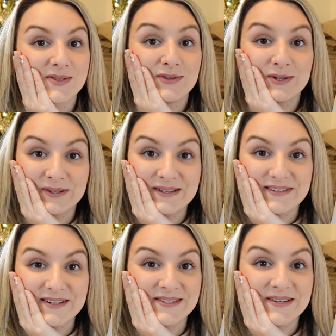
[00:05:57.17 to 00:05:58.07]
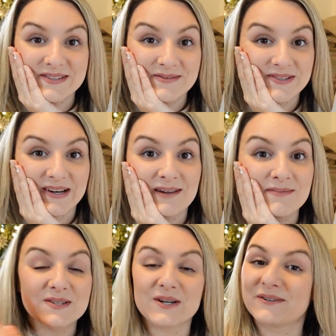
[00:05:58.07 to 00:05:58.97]
So if you're one of those new
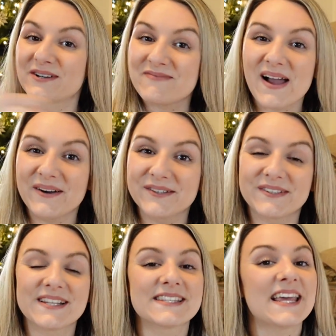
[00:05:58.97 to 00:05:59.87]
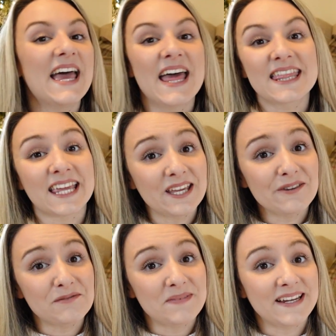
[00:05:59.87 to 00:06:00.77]
subscribers or one of my old ones, thank
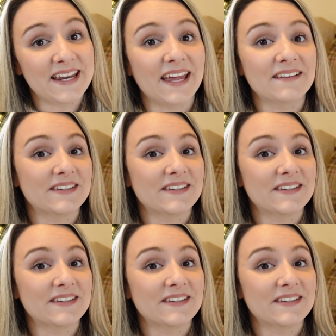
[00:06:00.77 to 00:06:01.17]
you for being here.